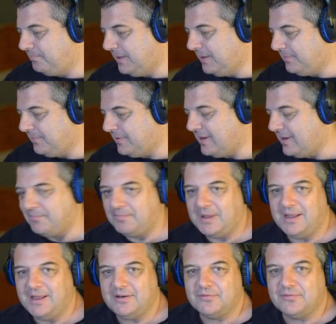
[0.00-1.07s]
people that aren't
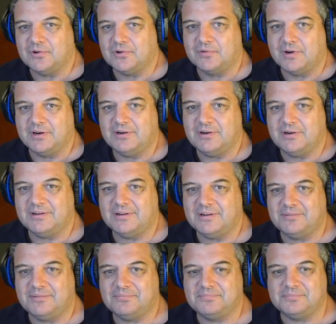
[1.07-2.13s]
part of the Royal
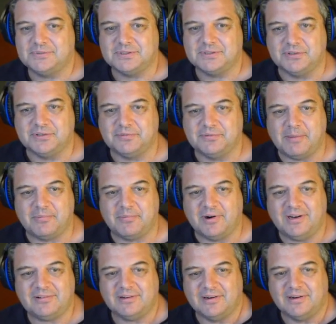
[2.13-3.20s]
Rota just use
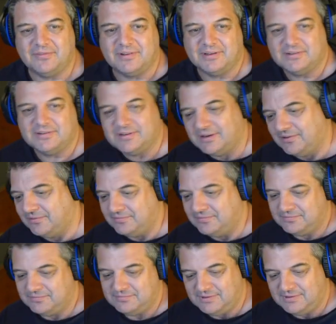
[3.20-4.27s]
paparazzi and everything, so
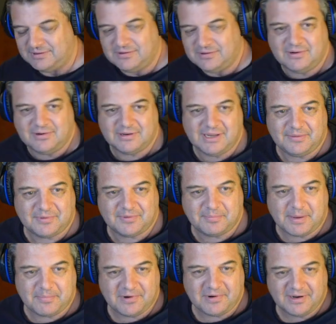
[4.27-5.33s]
it sort of keeps the
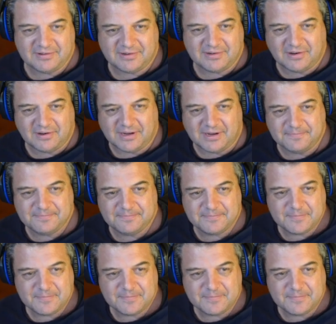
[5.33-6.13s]
paparazzi in line.